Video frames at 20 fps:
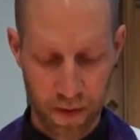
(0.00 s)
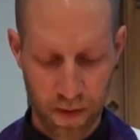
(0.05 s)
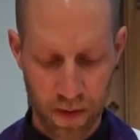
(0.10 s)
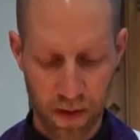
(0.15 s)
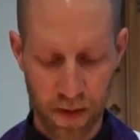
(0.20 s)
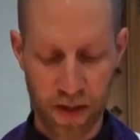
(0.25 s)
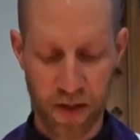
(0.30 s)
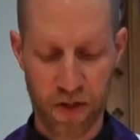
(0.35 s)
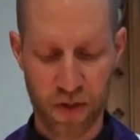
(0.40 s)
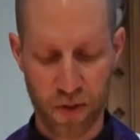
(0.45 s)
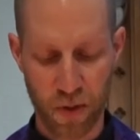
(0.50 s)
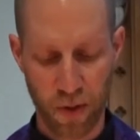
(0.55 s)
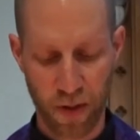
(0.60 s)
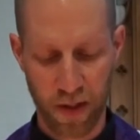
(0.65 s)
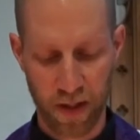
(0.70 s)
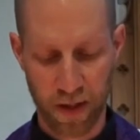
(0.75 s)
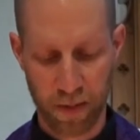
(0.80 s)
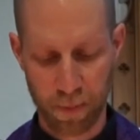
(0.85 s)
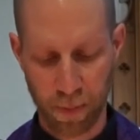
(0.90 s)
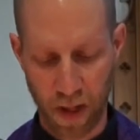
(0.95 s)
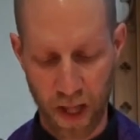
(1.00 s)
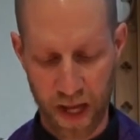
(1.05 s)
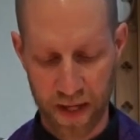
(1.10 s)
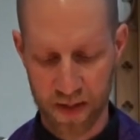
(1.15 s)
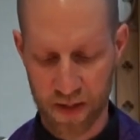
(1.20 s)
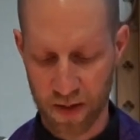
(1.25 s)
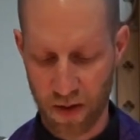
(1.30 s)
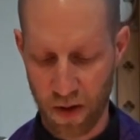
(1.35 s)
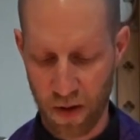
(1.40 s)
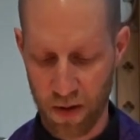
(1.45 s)
And he stood and
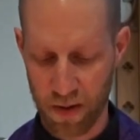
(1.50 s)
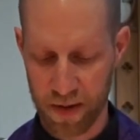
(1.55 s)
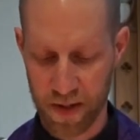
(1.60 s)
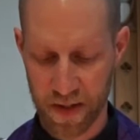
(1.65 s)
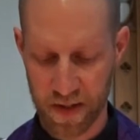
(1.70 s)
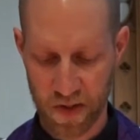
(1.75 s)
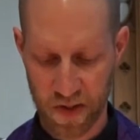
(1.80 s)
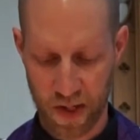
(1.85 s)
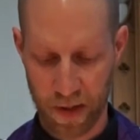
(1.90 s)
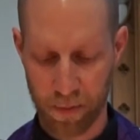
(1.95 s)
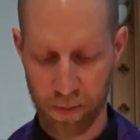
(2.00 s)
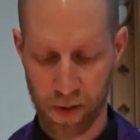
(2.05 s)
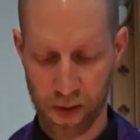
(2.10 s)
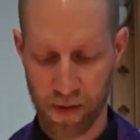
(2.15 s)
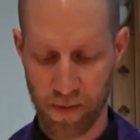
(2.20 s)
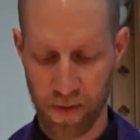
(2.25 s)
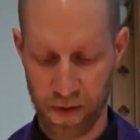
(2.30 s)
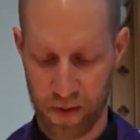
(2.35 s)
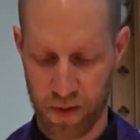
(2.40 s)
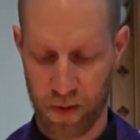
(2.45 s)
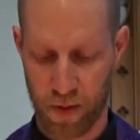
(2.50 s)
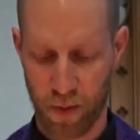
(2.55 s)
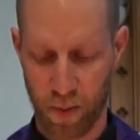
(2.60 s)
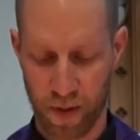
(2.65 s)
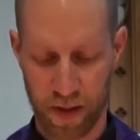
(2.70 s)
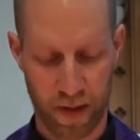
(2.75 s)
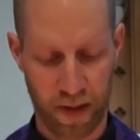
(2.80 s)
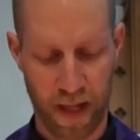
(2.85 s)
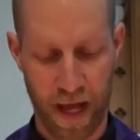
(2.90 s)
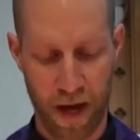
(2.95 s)
blessed all the assembly of Israel
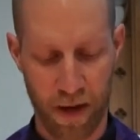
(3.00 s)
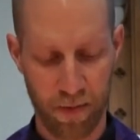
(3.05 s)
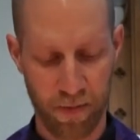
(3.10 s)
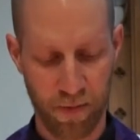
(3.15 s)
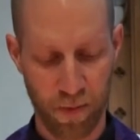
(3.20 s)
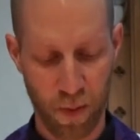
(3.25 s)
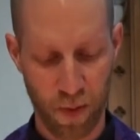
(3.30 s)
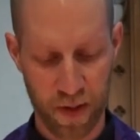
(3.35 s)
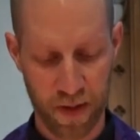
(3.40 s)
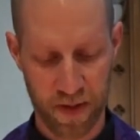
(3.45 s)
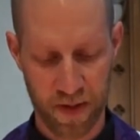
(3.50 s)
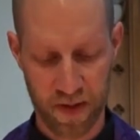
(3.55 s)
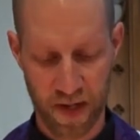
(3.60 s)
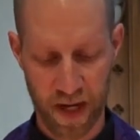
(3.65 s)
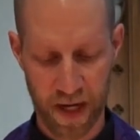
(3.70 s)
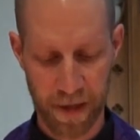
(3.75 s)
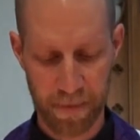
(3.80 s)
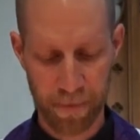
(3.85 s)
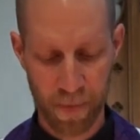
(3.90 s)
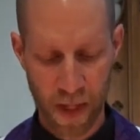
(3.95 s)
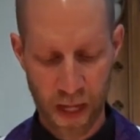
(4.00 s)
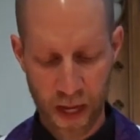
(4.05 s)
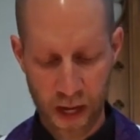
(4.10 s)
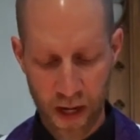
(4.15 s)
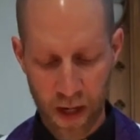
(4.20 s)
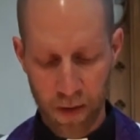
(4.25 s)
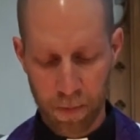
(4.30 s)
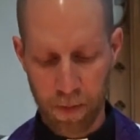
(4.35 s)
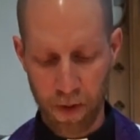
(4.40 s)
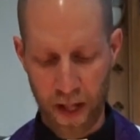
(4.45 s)
with a loud voice, saying,
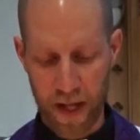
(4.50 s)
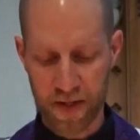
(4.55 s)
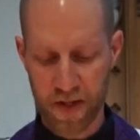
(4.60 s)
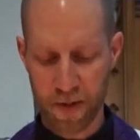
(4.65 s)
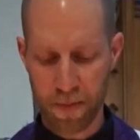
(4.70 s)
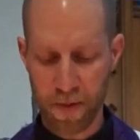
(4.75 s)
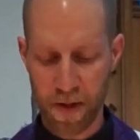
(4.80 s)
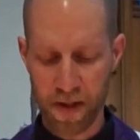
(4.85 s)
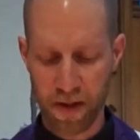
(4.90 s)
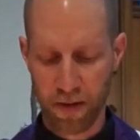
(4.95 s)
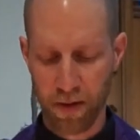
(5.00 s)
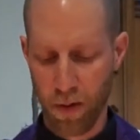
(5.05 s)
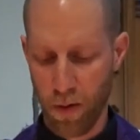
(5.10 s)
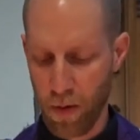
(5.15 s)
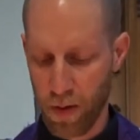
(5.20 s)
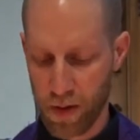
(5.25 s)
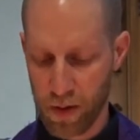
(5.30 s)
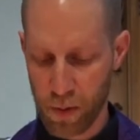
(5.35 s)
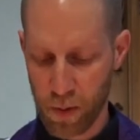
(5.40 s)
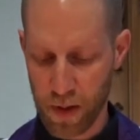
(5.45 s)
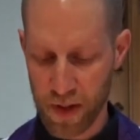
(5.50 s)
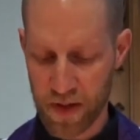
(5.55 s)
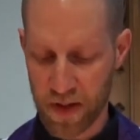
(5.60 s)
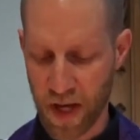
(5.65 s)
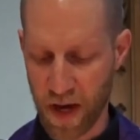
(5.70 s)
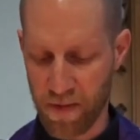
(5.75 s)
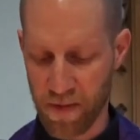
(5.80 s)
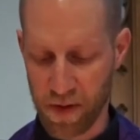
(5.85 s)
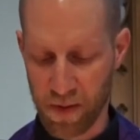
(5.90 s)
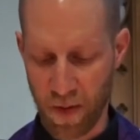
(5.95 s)
Blessed be the Lord, who has
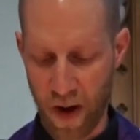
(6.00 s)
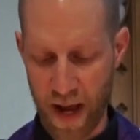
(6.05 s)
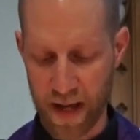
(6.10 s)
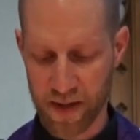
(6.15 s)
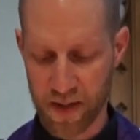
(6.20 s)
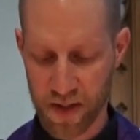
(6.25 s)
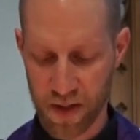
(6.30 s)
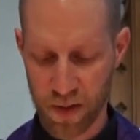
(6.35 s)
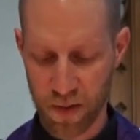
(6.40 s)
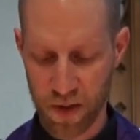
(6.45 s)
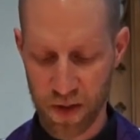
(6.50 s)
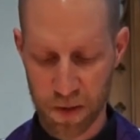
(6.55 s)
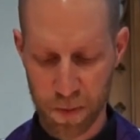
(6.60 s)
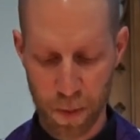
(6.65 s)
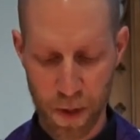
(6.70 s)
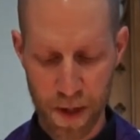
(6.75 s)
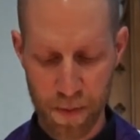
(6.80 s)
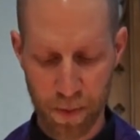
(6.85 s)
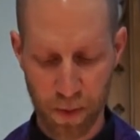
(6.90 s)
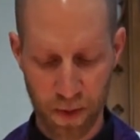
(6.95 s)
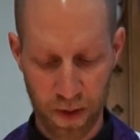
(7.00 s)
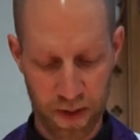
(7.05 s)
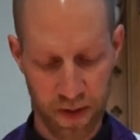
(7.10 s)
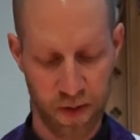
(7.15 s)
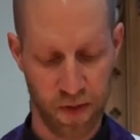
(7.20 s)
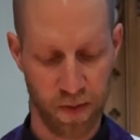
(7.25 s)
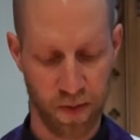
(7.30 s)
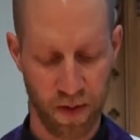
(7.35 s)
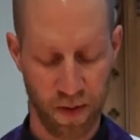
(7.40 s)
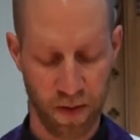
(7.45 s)
given rest to his people
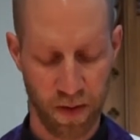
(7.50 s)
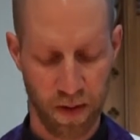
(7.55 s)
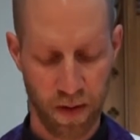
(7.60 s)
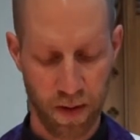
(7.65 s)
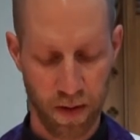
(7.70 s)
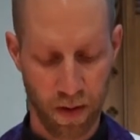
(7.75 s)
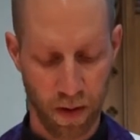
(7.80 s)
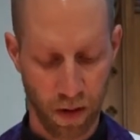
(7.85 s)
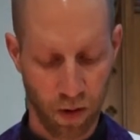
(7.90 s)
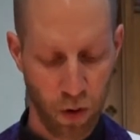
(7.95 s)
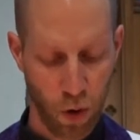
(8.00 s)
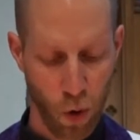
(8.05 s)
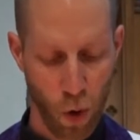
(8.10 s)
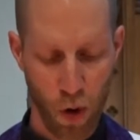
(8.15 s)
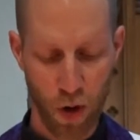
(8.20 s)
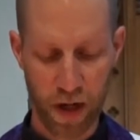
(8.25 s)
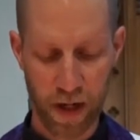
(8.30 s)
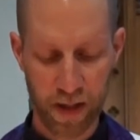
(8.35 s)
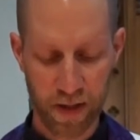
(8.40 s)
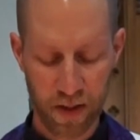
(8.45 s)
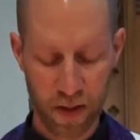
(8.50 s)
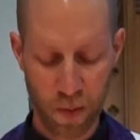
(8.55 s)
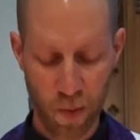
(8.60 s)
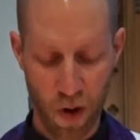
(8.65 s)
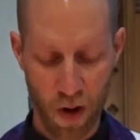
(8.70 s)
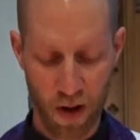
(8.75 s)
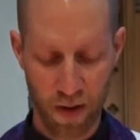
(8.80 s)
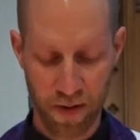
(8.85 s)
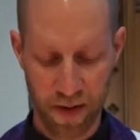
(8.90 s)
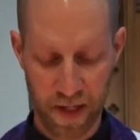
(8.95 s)
Israel, according to
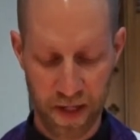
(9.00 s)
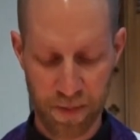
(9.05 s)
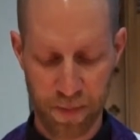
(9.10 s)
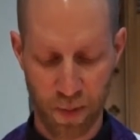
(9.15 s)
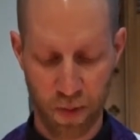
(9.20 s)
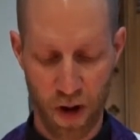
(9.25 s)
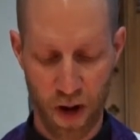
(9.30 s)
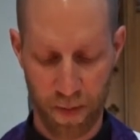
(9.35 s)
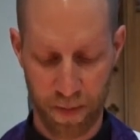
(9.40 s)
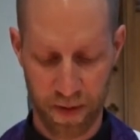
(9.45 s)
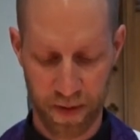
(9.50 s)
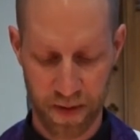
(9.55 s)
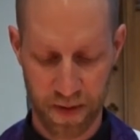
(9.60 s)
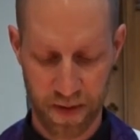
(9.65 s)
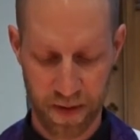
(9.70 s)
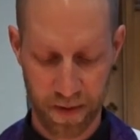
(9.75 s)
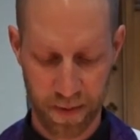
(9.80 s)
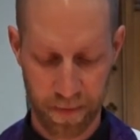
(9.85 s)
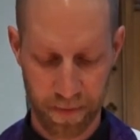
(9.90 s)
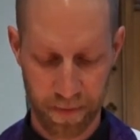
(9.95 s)
all that he promised.